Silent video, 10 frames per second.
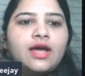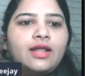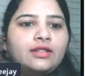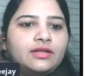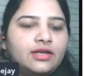
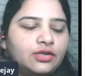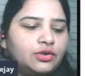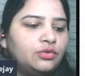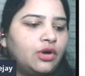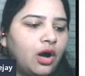I'll tell
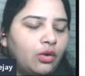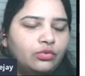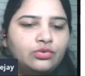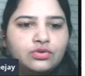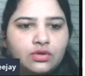you how
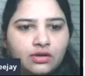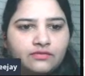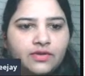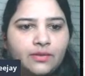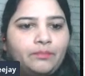to
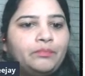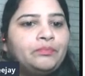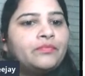solve them.